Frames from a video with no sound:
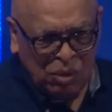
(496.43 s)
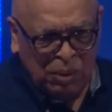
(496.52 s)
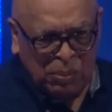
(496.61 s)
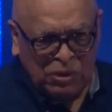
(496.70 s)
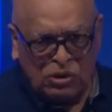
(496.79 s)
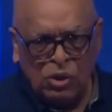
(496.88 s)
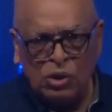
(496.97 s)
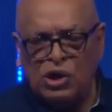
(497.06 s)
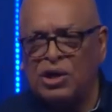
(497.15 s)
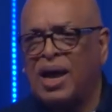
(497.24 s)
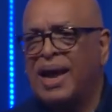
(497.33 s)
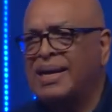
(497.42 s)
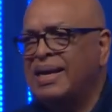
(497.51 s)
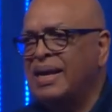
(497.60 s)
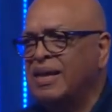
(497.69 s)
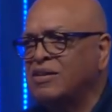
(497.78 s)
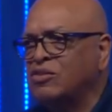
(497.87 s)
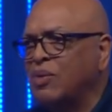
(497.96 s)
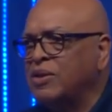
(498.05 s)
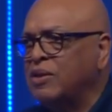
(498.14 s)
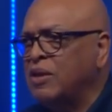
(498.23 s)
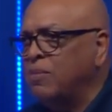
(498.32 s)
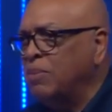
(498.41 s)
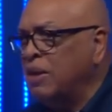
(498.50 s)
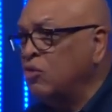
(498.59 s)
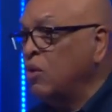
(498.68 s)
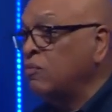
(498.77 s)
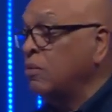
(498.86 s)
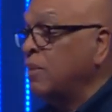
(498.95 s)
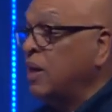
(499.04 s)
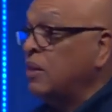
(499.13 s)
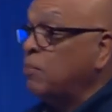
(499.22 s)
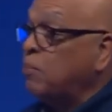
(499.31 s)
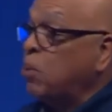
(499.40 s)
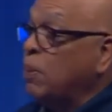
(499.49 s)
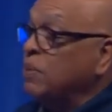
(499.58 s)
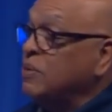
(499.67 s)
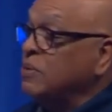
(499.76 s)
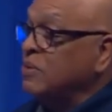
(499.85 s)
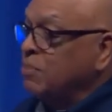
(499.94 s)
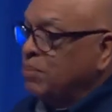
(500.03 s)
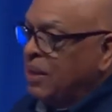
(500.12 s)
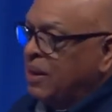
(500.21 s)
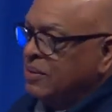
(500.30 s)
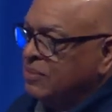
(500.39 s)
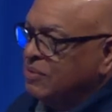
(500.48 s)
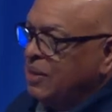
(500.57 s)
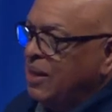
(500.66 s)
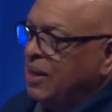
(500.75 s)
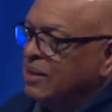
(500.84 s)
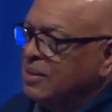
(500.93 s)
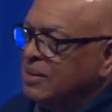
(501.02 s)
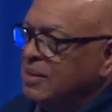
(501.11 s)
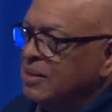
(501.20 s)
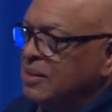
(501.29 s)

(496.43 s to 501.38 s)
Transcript: We pursue good ideas rather than be driven by the purposes and plans of God.